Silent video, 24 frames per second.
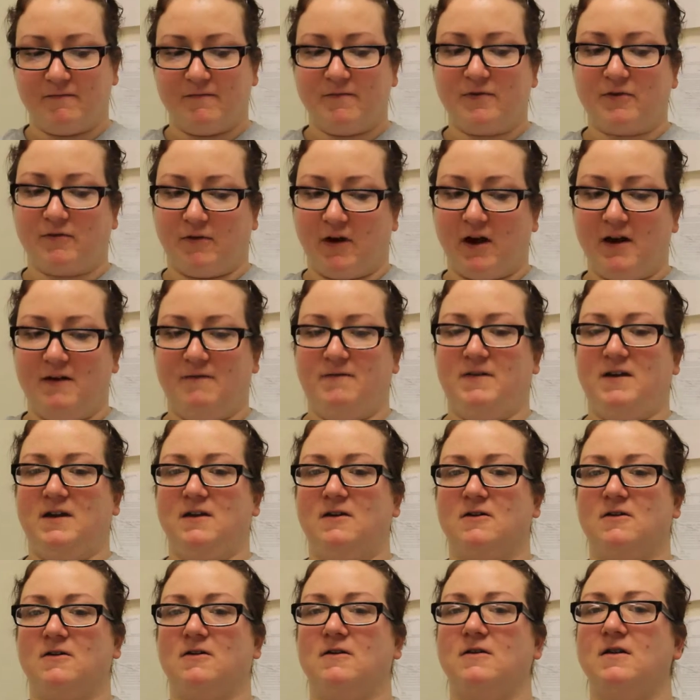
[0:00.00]
thrive
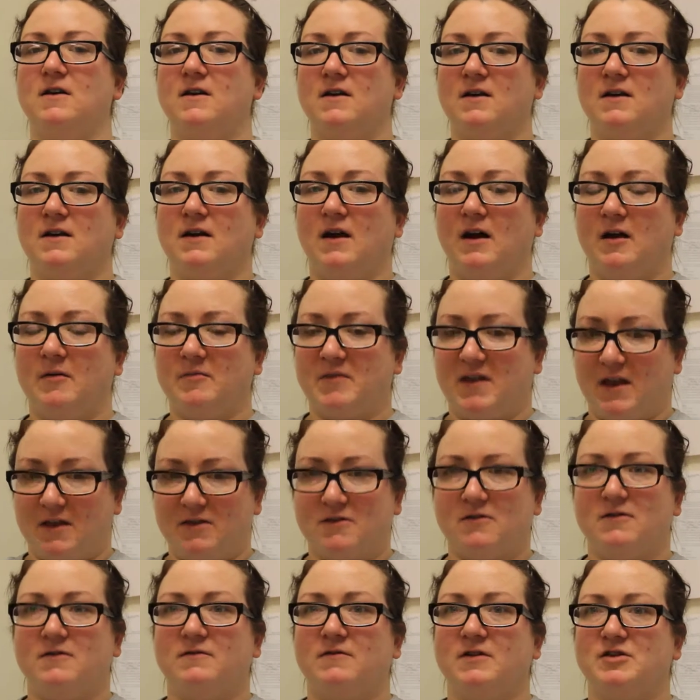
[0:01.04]
here um, get
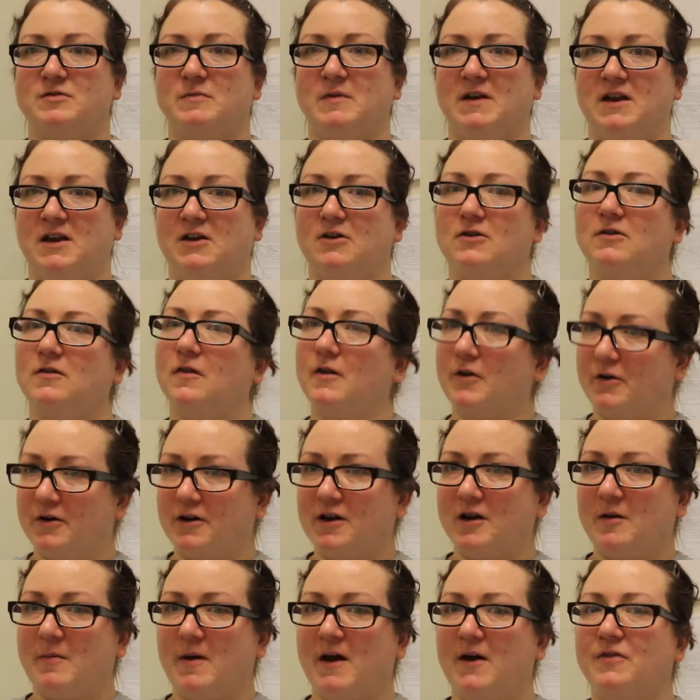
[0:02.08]
their enrichment here,
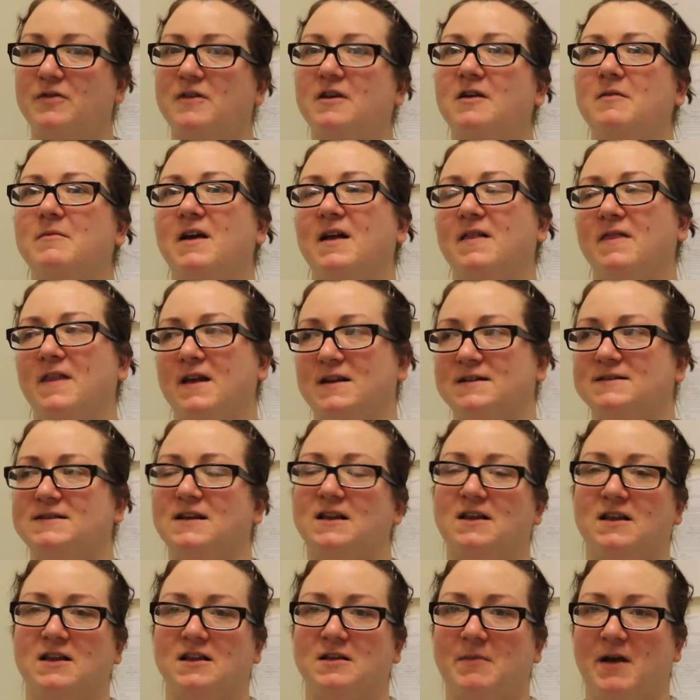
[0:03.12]
learning about them, and then
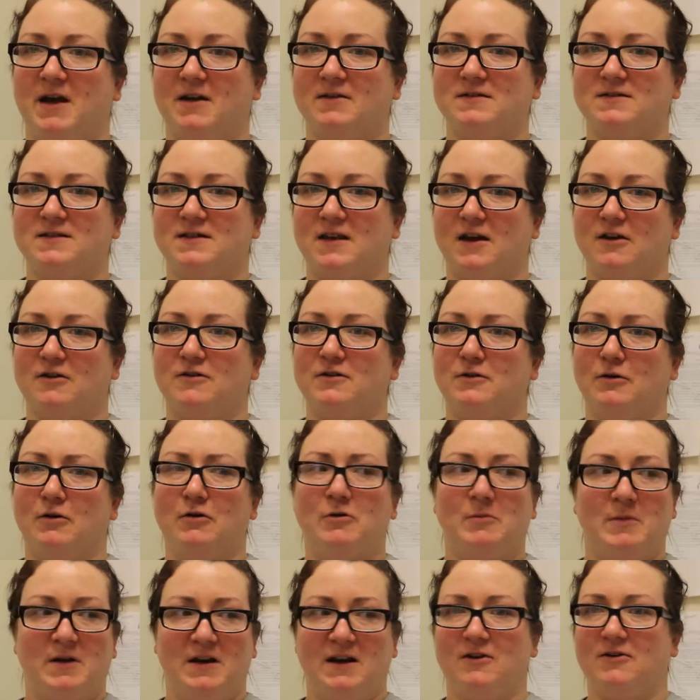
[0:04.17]
sending them out to that good
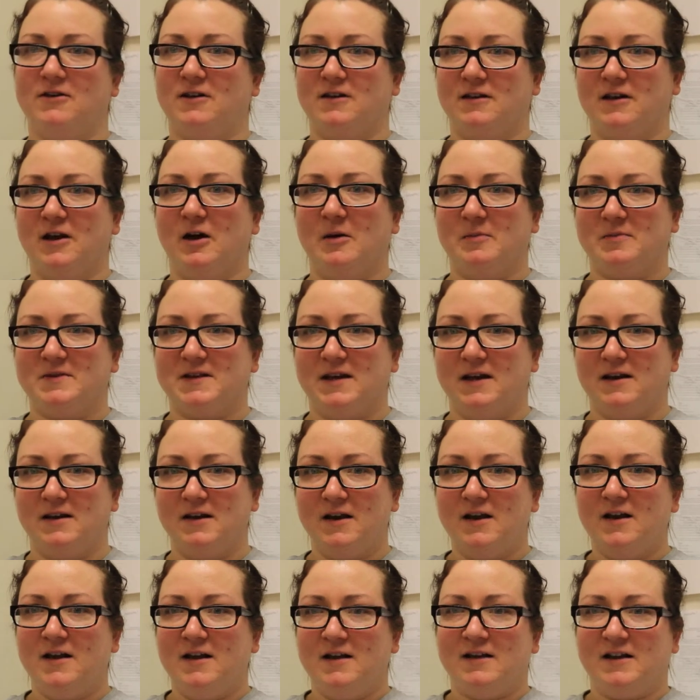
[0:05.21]
home and hearing the update.
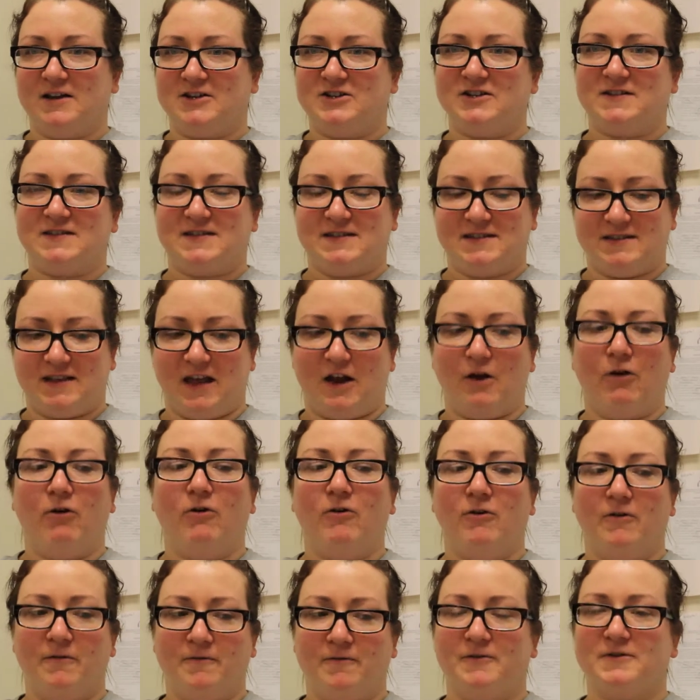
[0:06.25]
Like just that
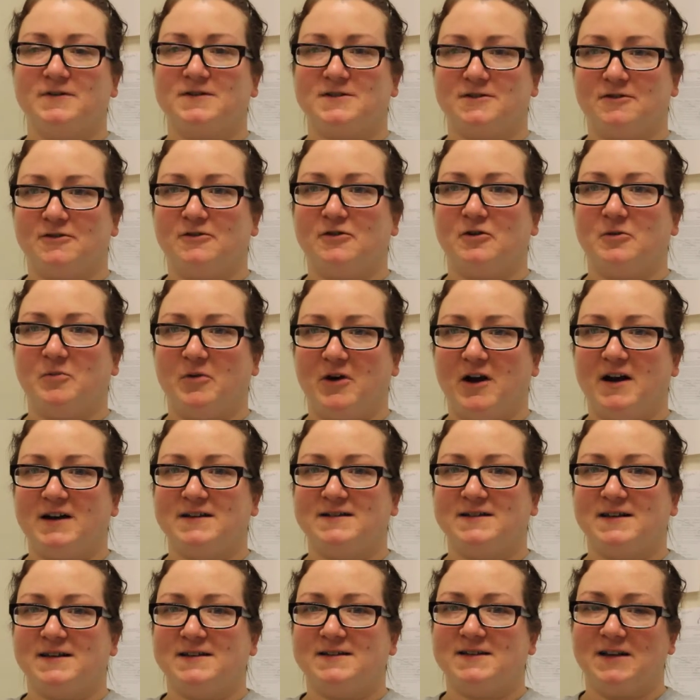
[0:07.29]
whole full circle
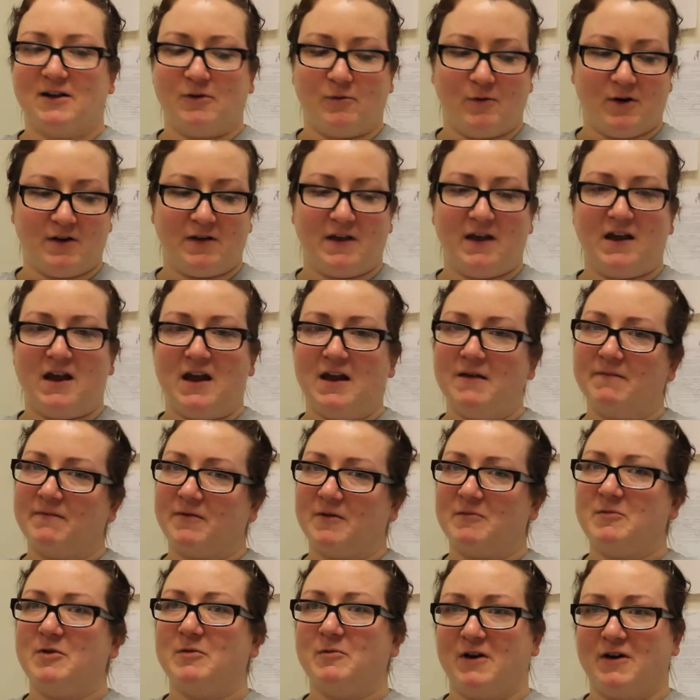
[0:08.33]
process, seeing where they came
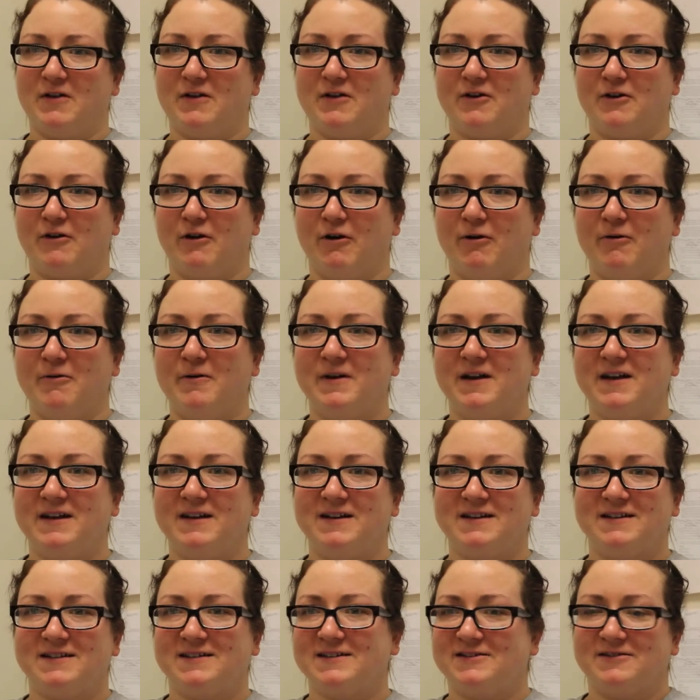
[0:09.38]
from and where they're going
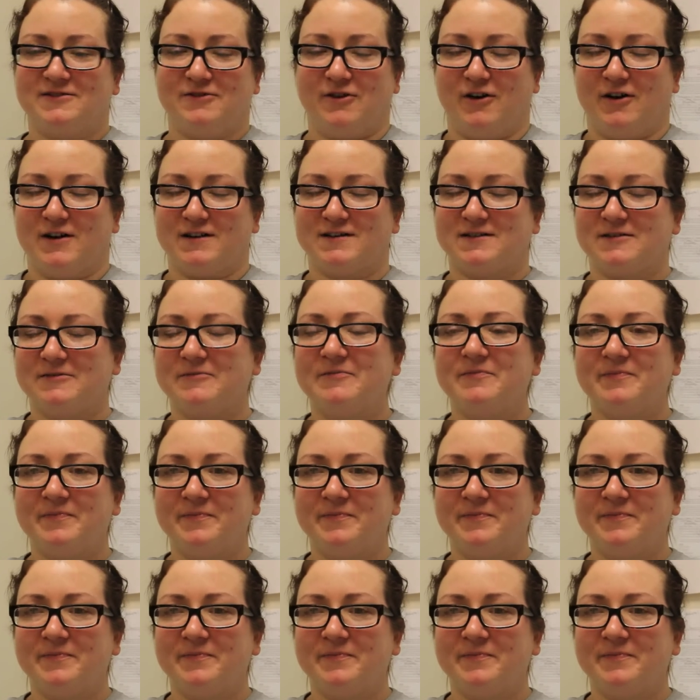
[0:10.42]
is awesome.